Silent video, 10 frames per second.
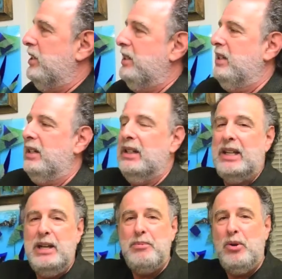that the
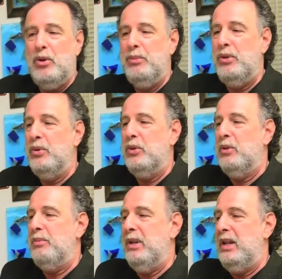light bulbs used
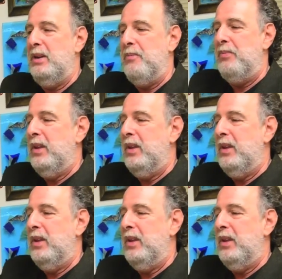to be.